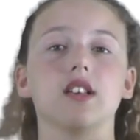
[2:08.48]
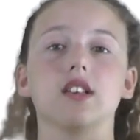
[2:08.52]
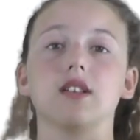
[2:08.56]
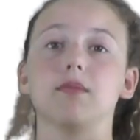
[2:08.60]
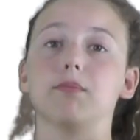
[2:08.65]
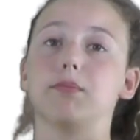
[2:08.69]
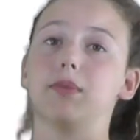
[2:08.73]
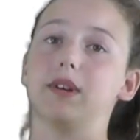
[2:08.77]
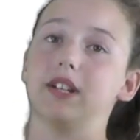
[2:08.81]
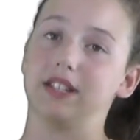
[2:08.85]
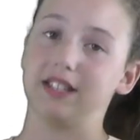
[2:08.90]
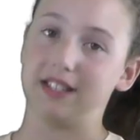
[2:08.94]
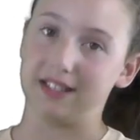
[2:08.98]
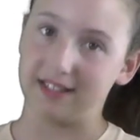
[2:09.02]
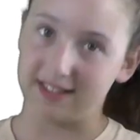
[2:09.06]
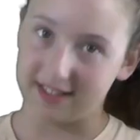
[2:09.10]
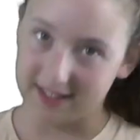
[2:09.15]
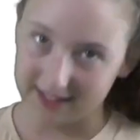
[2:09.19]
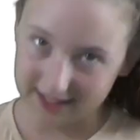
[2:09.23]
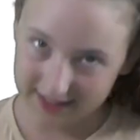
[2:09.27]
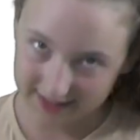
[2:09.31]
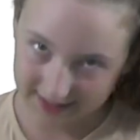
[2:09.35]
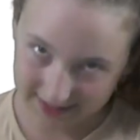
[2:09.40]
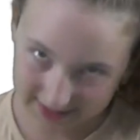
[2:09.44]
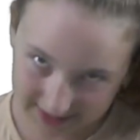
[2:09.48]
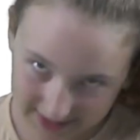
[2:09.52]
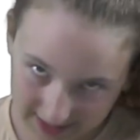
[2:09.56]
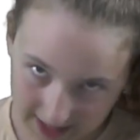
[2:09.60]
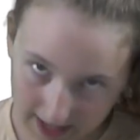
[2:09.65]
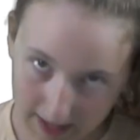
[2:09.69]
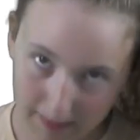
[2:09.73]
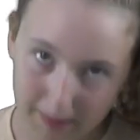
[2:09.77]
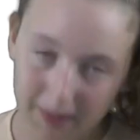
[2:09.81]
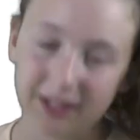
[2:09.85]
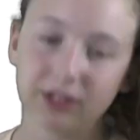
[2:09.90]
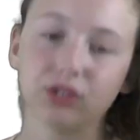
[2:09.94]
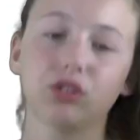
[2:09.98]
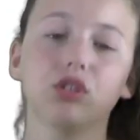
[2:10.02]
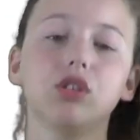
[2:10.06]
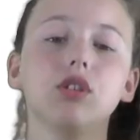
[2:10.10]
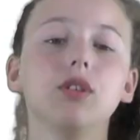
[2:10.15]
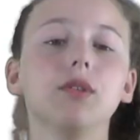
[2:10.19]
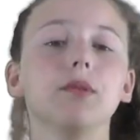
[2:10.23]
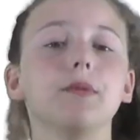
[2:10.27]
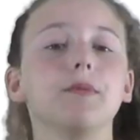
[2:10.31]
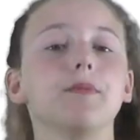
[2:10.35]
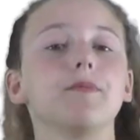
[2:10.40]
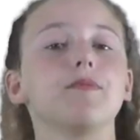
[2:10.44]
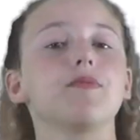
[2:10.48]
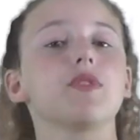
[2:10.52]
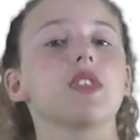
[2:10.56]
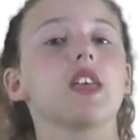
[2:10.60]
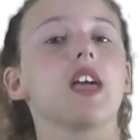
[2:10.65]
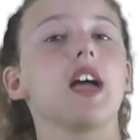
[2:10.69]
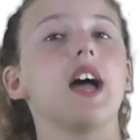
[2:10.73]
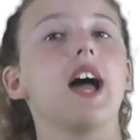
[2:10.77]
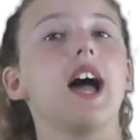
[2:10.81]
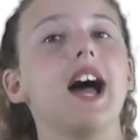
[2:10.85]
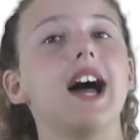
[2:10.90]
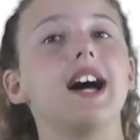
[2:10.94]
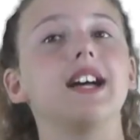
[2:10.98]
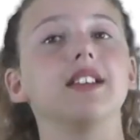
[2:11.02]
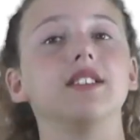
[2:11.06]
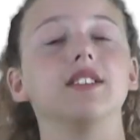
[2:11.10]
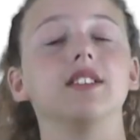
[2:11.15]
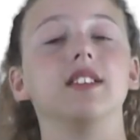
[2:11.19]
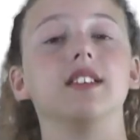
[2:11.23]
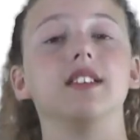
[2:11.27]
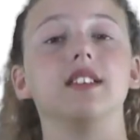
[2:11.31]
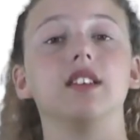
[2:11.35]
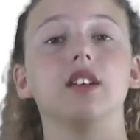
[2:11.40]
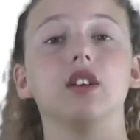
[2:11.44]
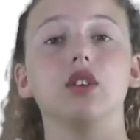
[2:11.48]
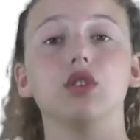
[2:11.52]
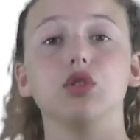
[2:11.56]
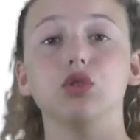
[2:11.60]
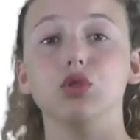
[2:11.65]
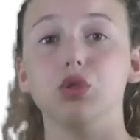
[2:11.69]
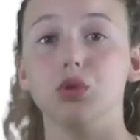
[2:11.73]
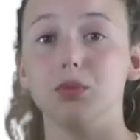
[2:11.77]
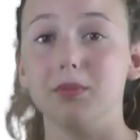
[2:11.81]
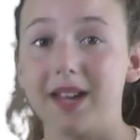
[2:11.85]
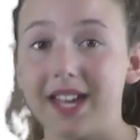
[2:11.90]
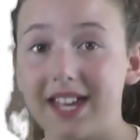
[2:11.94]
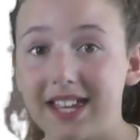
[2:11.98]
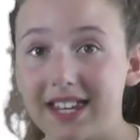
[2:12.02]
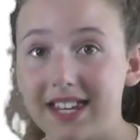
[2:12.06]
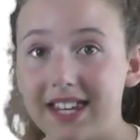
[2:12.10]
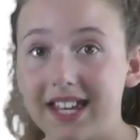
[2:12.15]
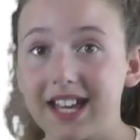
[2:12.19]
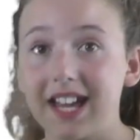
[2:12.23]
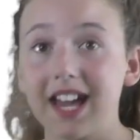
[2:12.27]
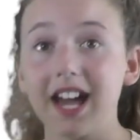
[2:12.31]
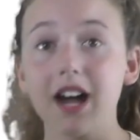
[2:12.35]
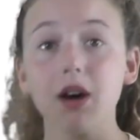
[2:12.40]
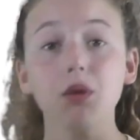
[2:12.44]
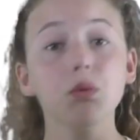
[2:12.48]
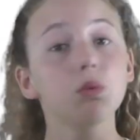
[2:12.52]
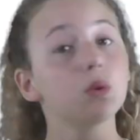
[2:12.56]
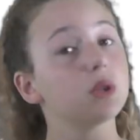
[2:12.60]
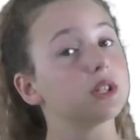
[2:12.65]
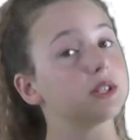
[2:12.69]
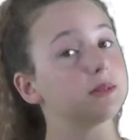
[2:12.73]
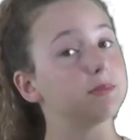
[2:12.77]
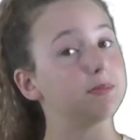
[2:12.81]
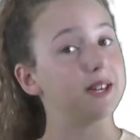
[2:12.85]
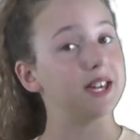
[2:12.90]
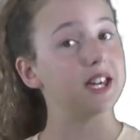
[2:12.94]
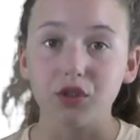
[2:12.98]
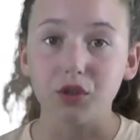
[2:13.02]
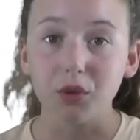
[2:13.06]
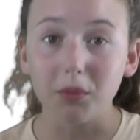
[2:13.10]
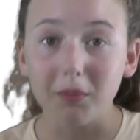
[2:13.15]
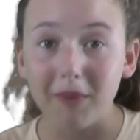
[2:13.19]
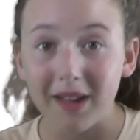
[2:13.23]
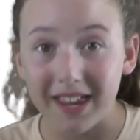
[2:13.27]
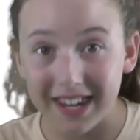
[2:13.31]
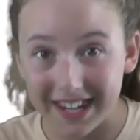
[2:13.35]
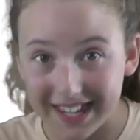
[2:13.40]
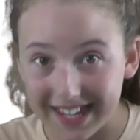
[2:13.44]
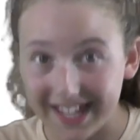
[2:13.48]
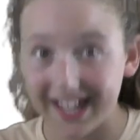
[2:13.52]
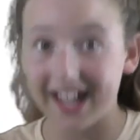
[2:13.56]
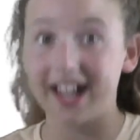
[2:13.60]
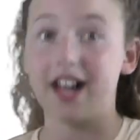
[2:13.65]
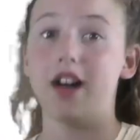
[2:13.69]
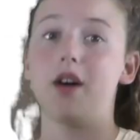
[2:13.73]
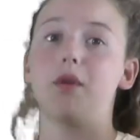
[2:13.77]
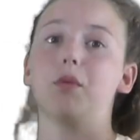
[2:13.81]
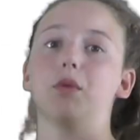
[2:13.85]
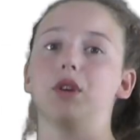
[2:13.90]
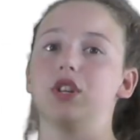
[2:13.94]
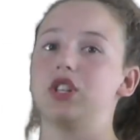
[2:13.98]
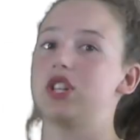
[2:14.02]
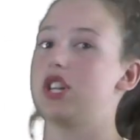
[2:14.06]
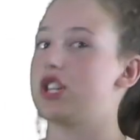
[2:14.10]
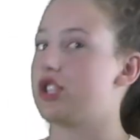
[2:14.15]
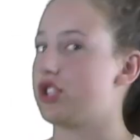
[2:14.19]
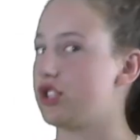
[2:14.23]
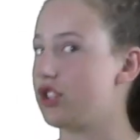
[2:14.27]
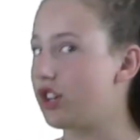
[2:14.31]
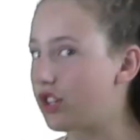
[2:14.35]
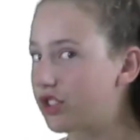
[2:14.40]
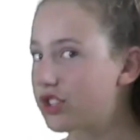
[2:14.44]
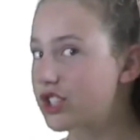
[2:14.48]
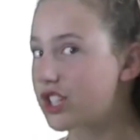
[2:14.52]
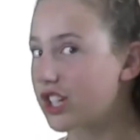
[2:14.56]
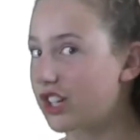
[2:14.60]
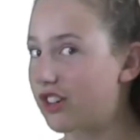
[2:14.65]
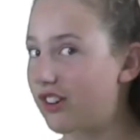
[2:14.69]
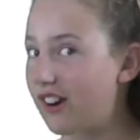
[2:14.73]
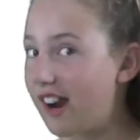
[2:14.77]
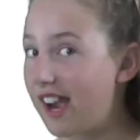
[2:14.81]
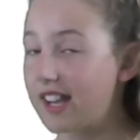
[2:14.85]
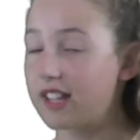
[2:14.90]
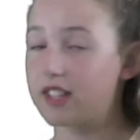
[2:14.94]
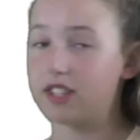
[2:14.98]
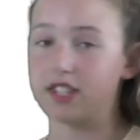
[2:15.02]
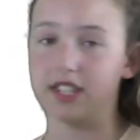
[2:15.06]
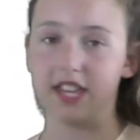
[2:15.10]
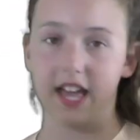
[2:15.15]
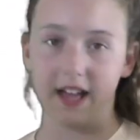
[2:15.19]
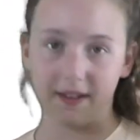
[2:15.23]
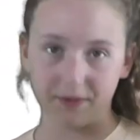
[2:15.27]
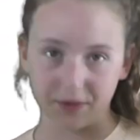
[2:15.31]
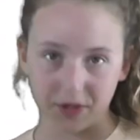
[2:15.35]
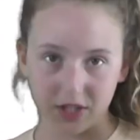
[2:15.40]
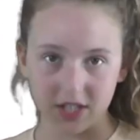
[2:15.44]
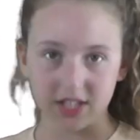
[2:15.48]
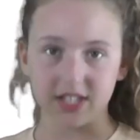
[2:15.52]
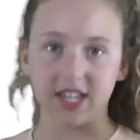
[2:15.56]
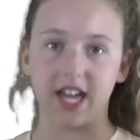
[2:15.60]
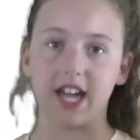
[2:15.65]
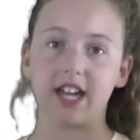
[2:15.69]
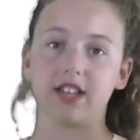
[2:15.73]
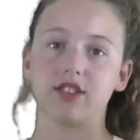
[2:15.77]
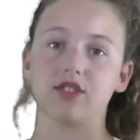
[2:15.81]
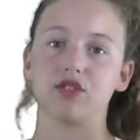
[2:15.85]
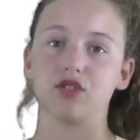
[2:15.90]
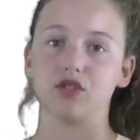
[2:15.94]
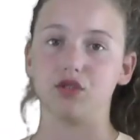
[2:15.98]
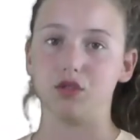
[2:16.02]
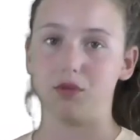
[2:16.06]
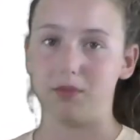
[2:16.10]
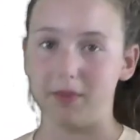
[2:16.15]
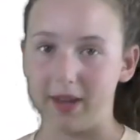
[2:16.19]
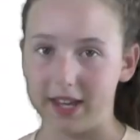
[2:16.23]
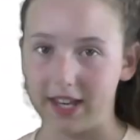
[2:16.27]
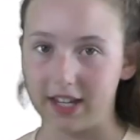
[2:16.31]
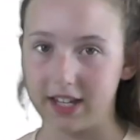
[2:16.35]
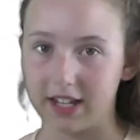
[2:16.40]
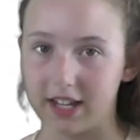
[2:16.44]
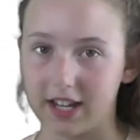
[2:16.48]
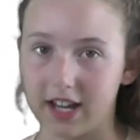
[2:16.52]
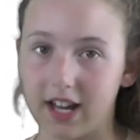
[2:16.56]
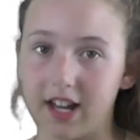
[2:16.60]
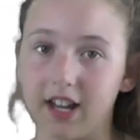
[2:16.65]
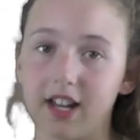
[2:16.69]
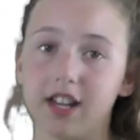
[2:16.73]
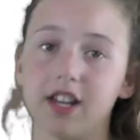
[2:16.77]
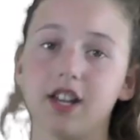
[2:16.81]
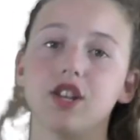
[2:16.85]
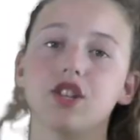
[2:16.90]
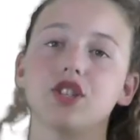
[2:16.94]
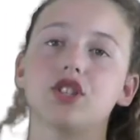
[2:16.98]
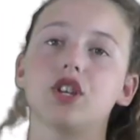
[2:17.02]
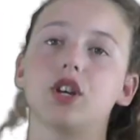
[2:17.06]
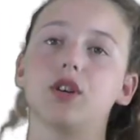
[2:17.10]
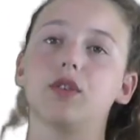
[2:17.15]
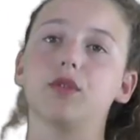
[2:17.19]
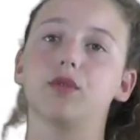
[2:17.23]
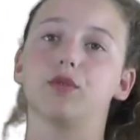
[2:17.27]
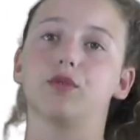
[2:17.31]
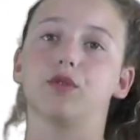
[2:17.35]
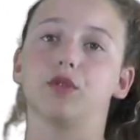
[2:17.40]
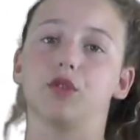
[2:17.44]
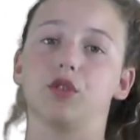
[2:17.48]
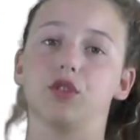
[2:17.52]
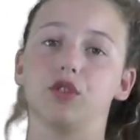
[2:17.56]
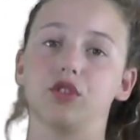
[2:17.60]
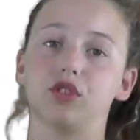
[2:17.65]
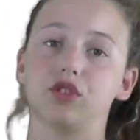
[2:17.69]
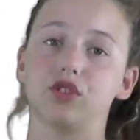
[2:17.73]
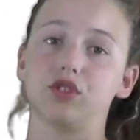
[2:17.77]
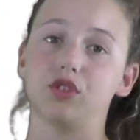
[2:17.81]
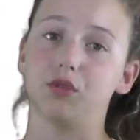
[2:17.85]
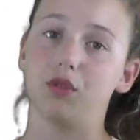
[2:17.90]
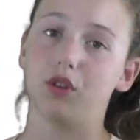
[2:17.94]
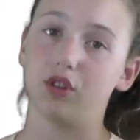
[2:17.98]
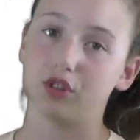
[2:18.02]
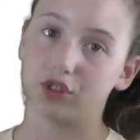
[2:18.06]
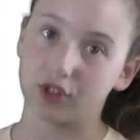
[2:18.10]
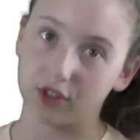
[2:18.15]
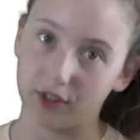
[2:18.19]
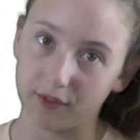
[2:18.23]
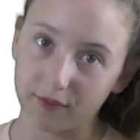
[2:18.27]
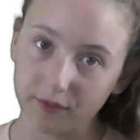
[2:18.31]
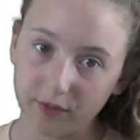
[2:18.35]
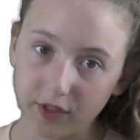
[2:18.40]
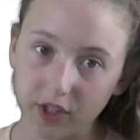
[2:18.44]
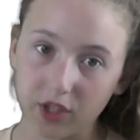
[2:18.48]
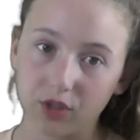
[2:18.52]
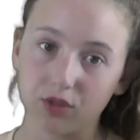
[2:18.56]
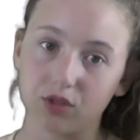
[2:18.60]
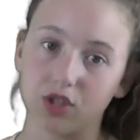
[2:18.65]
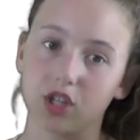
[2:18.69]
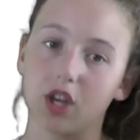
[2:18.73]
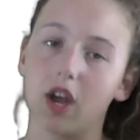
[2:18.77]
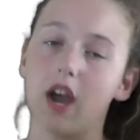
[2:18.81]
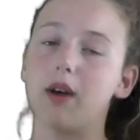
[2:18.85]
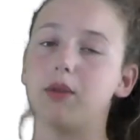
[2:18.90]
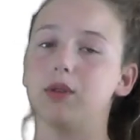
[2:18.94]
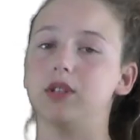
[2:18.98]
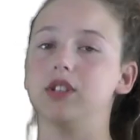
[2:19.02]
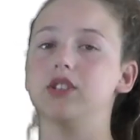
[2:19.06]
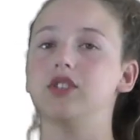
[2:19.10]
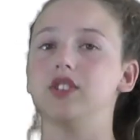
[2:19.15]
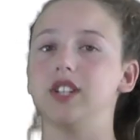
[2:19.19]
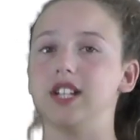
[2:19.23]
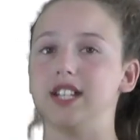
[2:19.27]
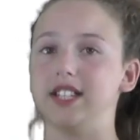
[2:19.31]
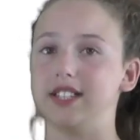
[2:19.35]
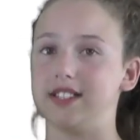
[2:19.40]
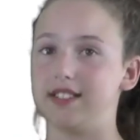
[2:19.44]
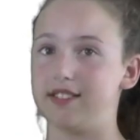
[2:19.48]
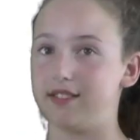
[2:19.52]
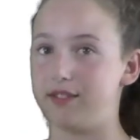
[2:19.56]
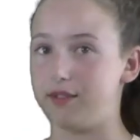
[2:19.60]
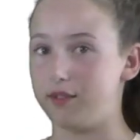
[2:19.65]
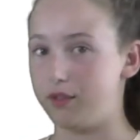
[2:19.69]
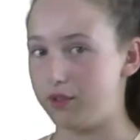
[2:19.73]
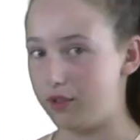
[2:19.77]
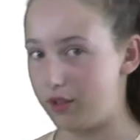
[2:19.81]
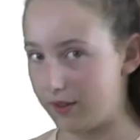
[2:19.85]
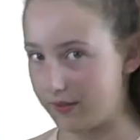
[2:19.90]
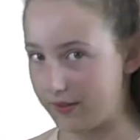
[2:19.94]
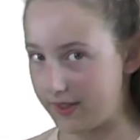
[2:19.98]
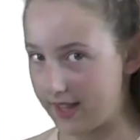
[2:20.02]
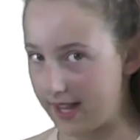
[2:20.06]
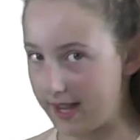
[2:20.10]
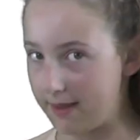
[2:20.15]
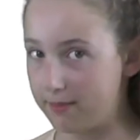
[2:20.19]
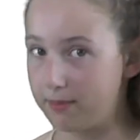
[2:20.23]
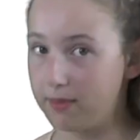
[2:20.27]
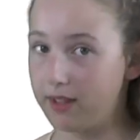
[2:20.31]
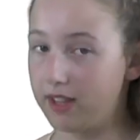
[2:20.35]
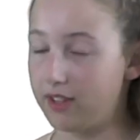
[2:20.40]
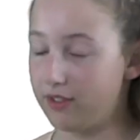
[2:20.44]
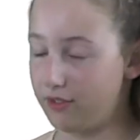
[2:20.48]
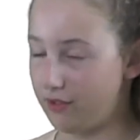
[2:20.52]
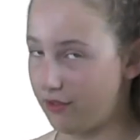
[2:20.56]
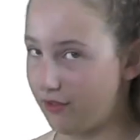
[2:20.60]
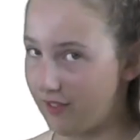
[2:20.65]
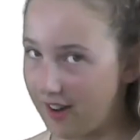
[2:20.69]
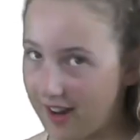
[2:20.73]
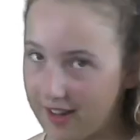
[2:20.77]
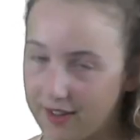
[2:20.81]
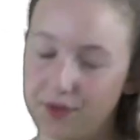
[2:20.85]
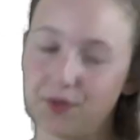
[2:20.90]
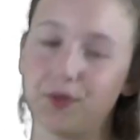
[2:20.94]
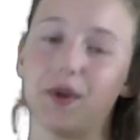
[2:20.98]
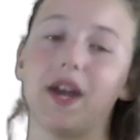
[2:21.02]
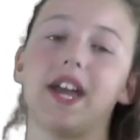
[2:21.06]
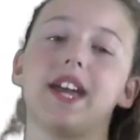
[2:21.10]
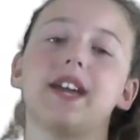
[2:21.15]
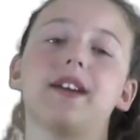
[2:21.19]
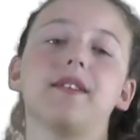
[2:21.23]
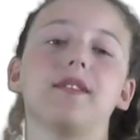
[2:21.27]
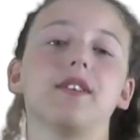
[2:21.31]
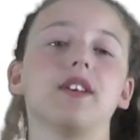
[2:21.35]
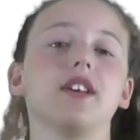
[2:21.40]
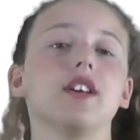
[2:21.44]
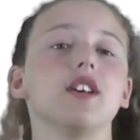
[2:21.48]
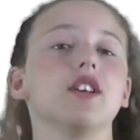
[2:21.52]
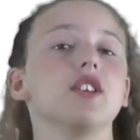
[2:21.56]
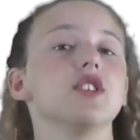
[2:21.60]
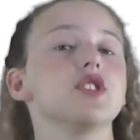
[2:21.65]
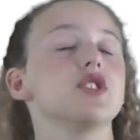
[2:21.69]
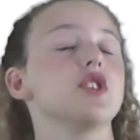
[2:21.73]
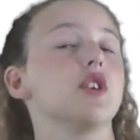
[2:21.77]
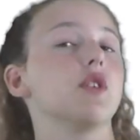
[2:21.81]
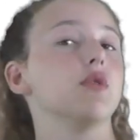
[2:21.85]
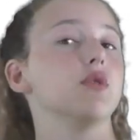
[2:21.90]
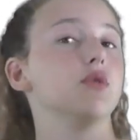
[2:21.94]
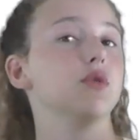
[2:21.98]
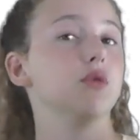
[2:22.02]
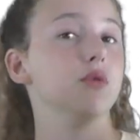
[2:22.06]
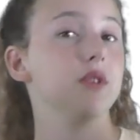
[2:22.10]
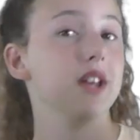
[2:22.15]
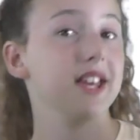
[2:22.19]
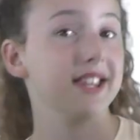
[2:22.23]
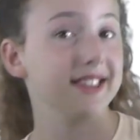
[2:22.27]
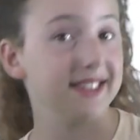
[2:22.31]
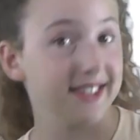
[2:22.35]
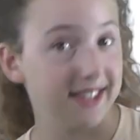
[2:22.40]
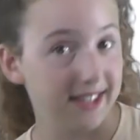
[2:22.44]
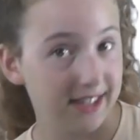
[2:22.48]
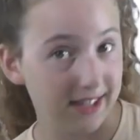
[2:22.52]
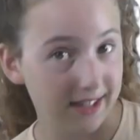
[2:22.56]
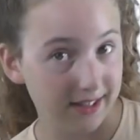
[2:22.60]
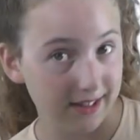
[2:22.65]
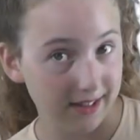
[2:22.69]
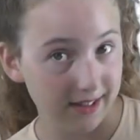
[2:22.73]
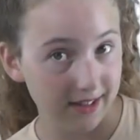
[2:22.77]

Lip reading: but it is sabato. And domenica would be domenica, which is not correct. You have to say it's domenica. So for to not confuse you, I will read all of them in the right way. So lunedì,